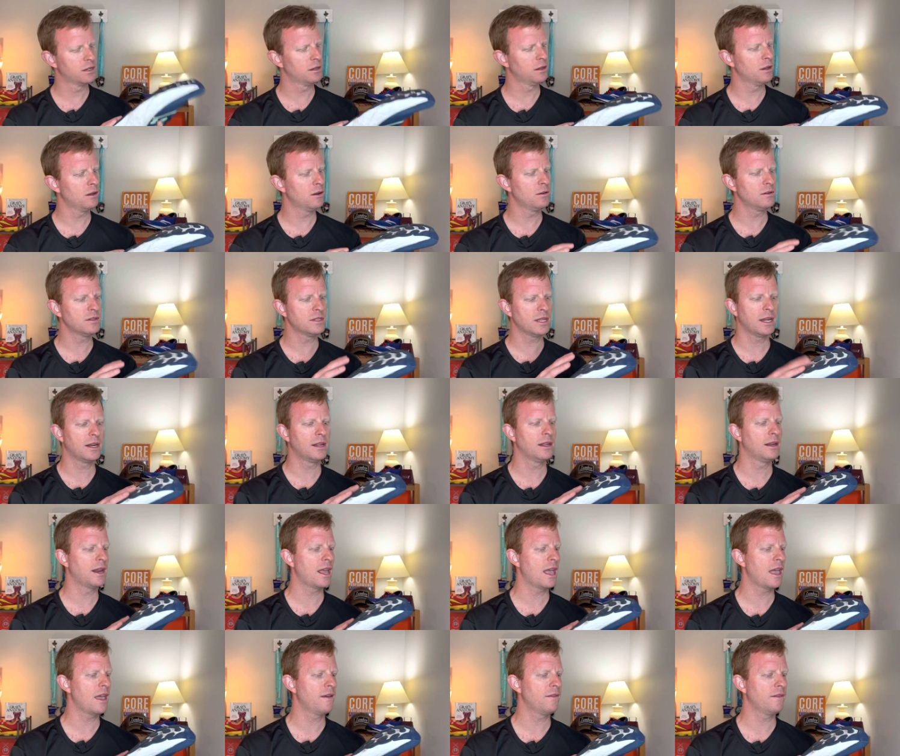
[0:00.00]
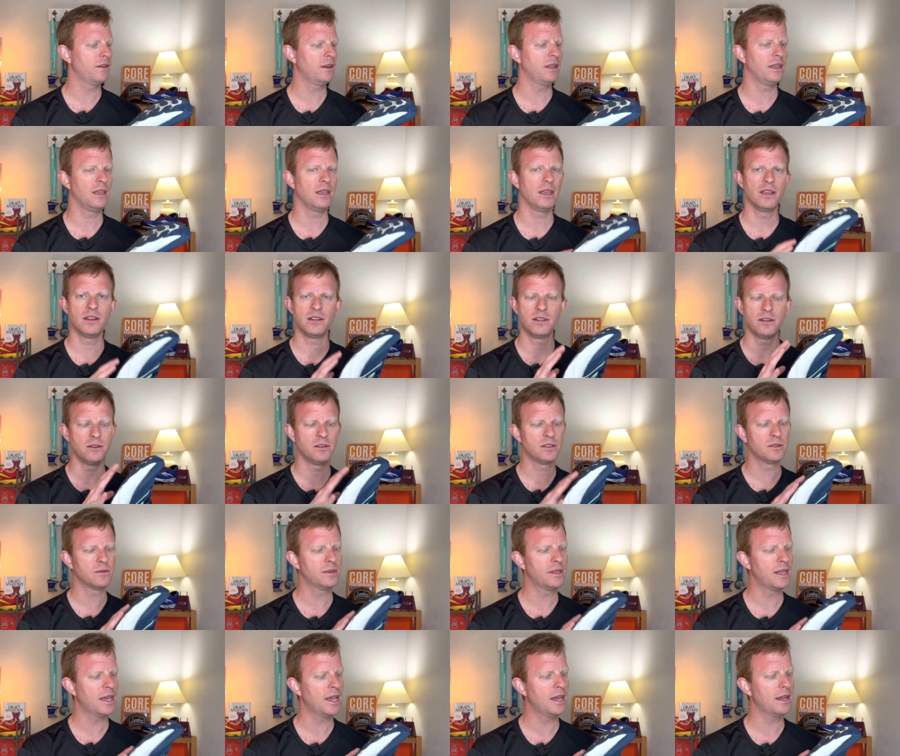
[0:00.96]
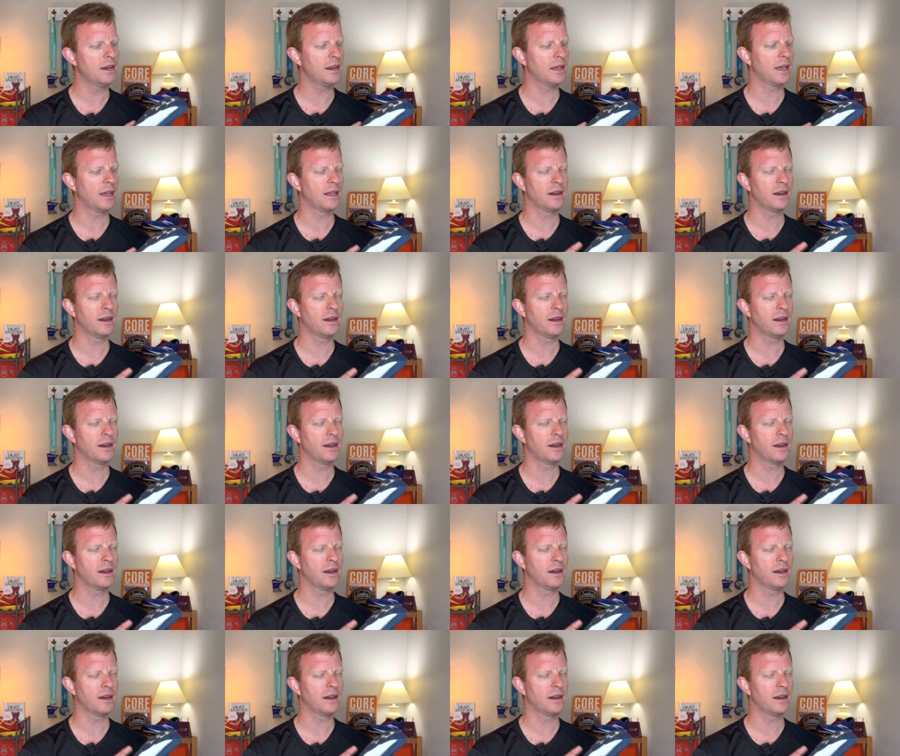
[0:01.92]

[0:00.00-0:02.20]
goes, I didn't have any issues with that.